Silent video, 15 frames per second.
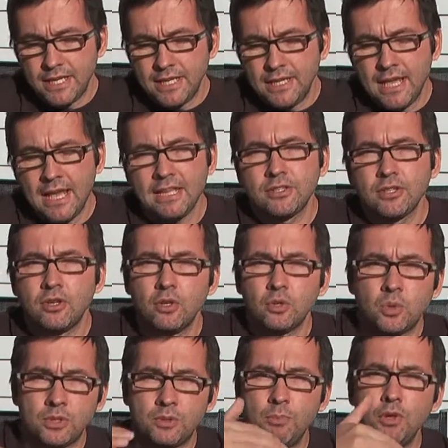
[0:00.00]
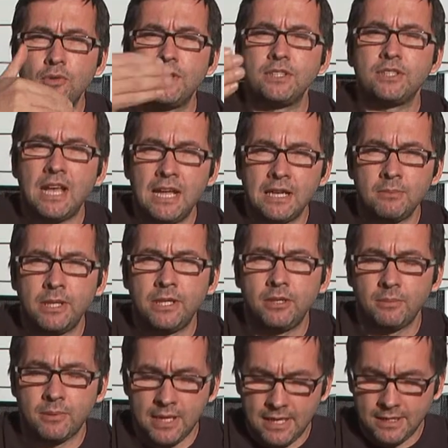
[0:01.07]
Tin cans, of course, moved into
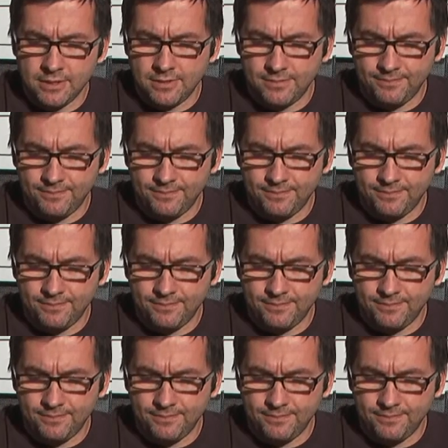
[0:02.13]
aluminium cans.